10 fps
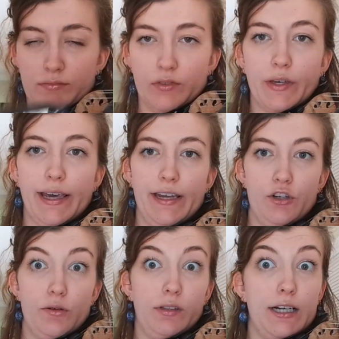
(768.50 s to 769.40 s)
Okay,
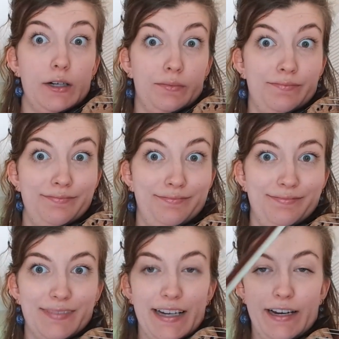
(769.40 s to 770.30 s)
too low.
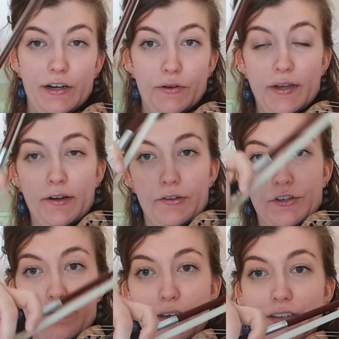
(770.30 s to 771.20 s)
And I know that
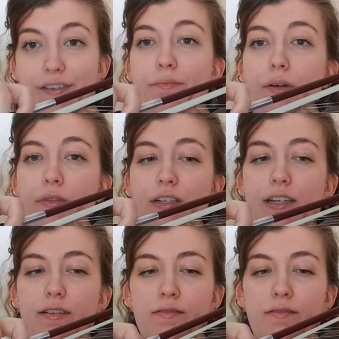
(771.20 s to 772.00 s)
also because I can play with the D.